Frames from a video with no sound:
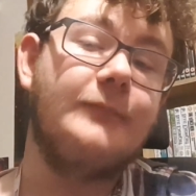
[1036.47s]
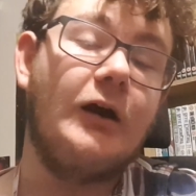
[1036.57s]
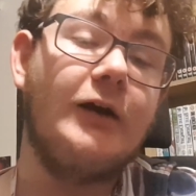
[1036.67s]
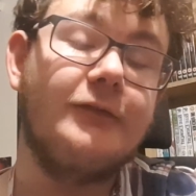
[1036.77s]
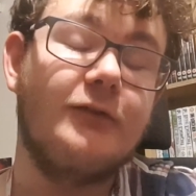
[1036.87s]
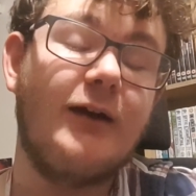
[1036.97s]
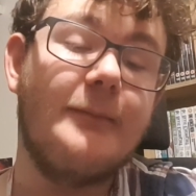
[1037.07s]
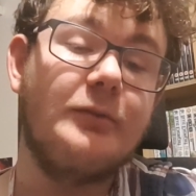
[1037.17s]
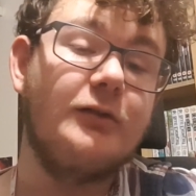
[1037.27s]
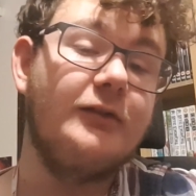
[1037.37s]
after
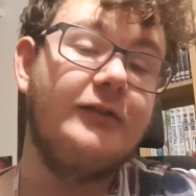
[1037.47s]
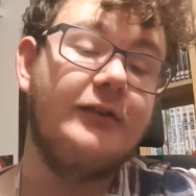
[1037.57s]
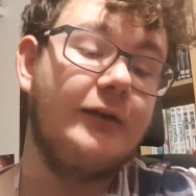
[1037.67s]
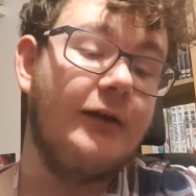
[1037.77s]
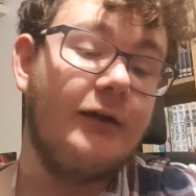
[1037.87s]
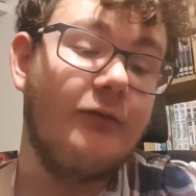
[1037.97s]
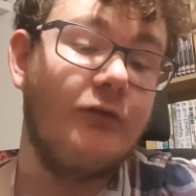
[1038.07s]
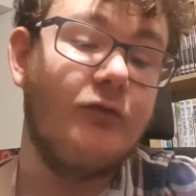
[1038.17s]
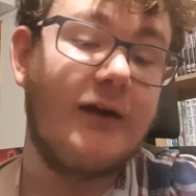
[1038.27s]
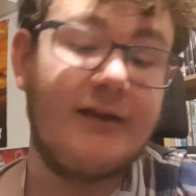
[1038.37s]
that, because
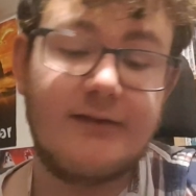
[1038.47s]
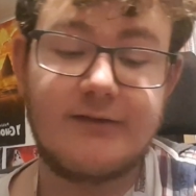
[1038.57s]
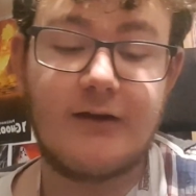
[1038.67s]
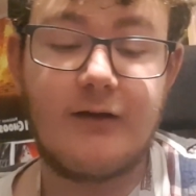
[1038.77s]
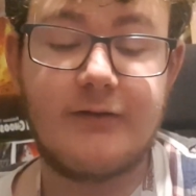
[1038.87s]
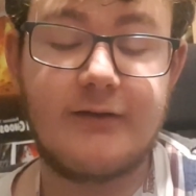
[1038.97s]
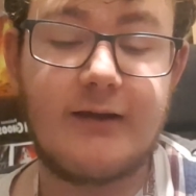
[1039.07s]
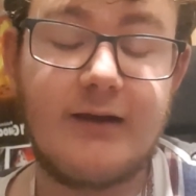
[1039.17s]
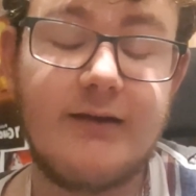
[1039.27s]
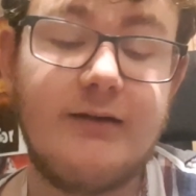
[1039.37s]
the rain starts
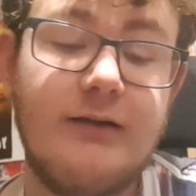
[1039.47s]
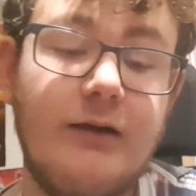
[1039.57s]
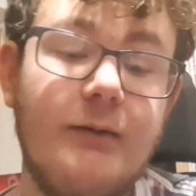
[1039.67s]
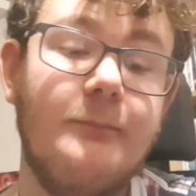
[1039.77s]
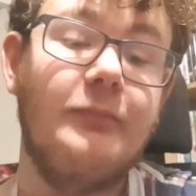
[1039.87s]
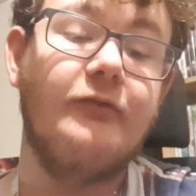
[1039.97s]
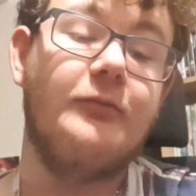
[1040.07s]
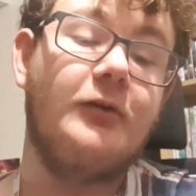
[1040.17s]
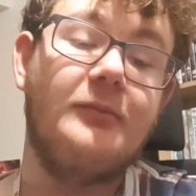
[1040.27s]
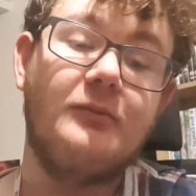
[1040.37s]
again. But the
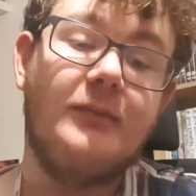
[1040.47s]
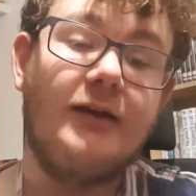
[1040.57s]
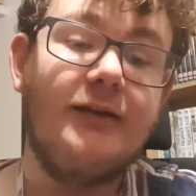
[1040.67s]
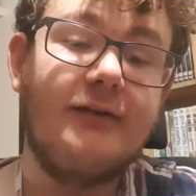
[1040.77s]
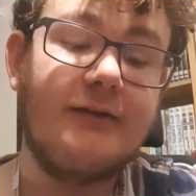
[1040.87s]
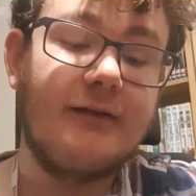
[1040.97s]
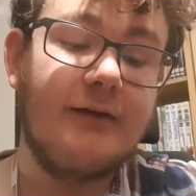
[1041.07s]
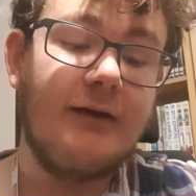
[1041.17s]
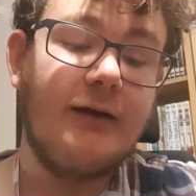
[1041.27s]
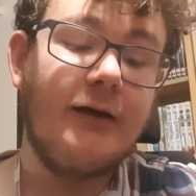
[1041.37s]
problem is,
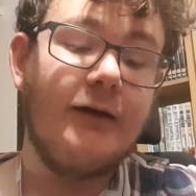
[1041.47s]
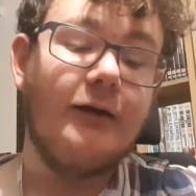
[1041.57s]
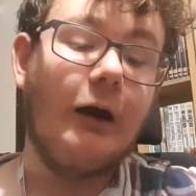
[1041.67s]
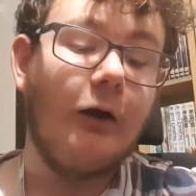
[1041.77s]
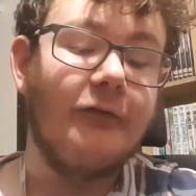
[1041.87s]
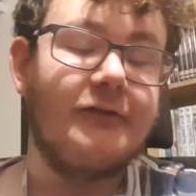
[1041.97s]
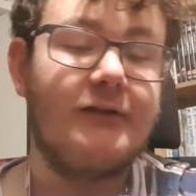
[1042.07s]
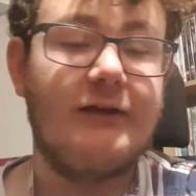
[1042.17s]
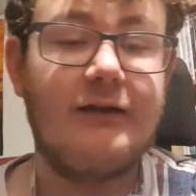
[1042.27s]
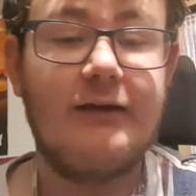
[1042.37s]

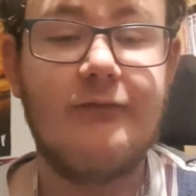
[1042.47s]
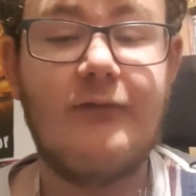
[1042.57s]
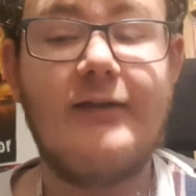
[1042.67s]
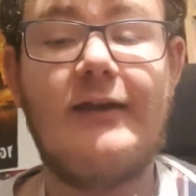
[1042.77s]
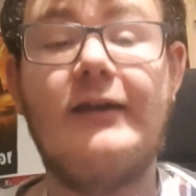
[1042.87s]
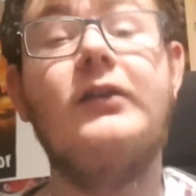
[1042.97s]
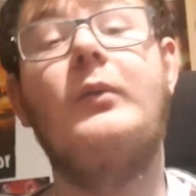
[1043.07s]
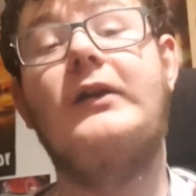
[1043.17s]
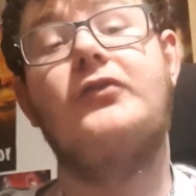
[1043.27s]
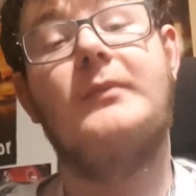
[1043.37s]
obviously, they're taken
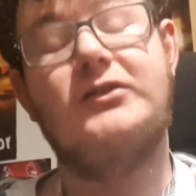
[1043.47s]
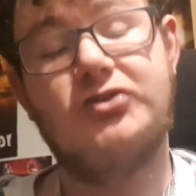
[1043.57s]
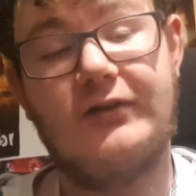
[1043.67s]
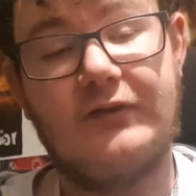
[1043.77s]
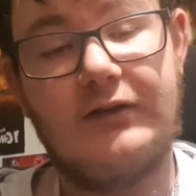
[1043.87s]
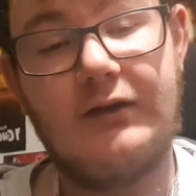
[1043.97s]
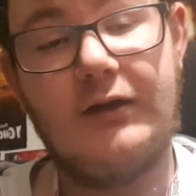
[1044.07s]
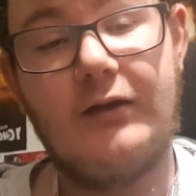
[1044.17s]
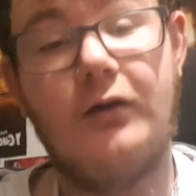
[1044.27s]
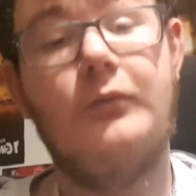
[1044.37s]
away from each other,
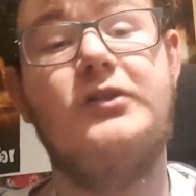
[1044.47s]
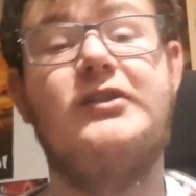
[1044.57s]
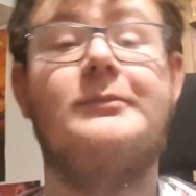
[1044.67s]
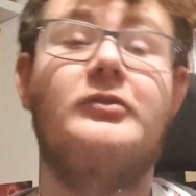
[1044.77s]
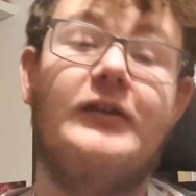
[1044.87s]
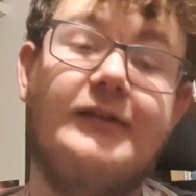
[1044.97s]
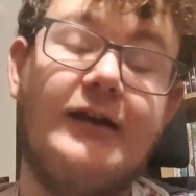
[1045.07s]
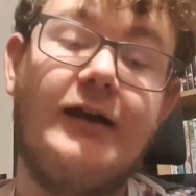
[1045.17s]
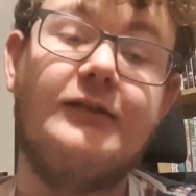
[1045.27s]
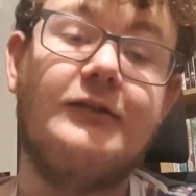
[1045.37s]
which is pretty
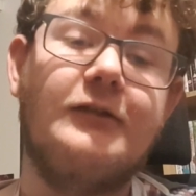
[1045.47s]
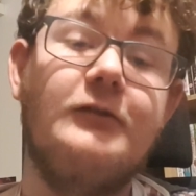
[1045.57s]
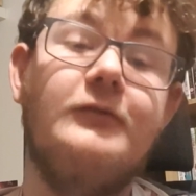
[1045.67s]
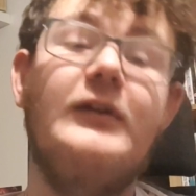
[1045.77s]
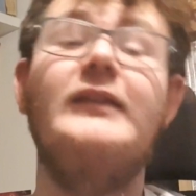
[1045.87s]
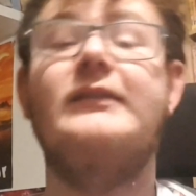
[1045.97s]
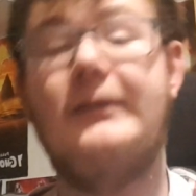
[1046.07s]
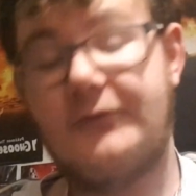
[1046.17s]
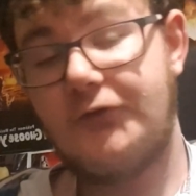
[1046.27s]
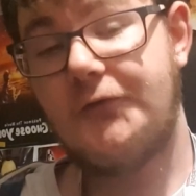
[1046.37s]
sad. So then it
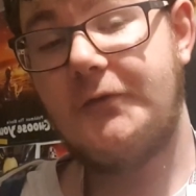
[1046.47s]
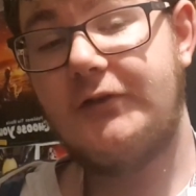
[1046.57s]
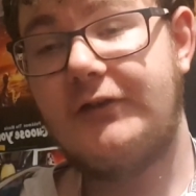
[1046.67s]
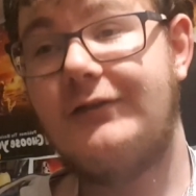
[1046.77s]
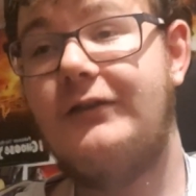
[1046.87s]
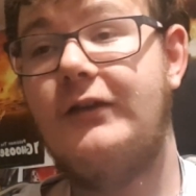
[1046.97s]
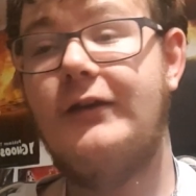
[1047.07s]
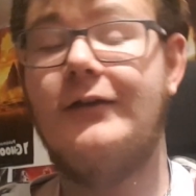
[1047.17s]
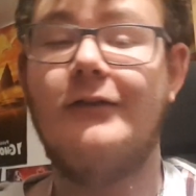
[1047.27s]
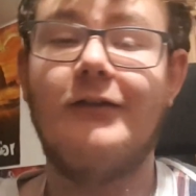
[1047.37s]
skips forward, and
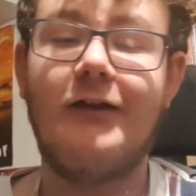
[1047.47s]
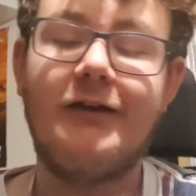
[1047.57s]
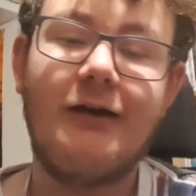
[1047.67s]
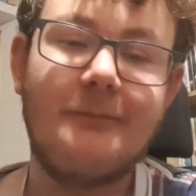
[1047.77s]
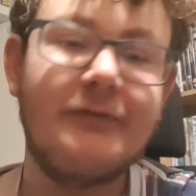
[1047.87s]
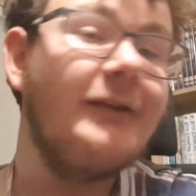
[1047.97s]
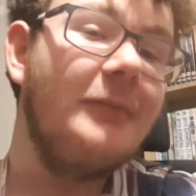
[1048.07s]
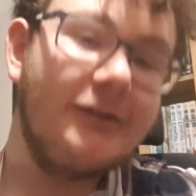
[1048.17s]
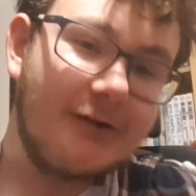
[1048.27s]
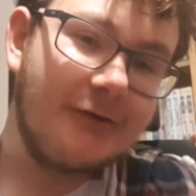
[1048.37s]
like,
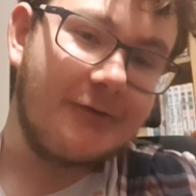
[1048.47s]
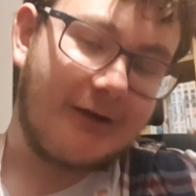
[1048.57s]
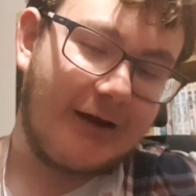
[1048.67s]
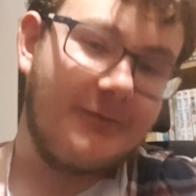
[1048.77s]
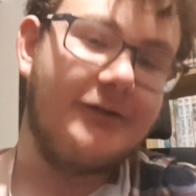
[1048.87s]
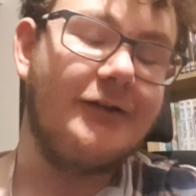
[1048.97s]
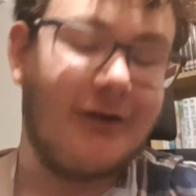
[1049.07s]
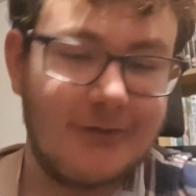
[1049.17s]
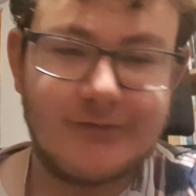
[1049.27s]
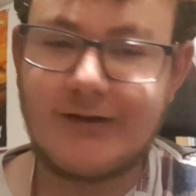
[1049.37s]
similar to Your Name,
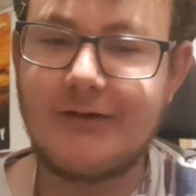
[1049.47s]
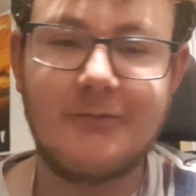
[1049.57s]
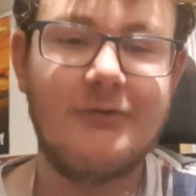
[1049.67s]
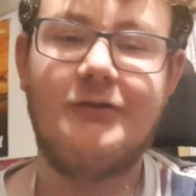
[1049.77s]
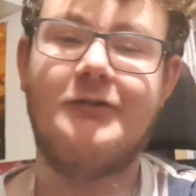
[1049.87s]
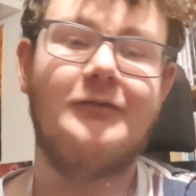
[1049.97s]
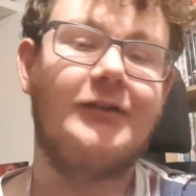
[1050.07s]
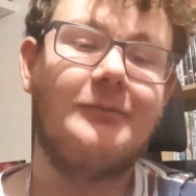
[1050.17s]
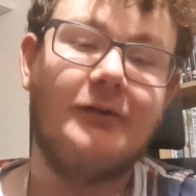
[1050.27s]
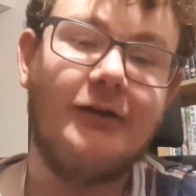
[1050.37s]
I said I wouldn't do
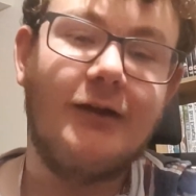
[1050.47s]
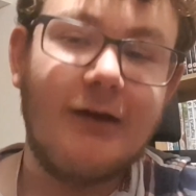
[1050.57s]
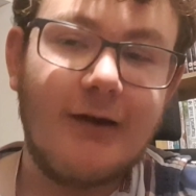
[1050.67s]
this, but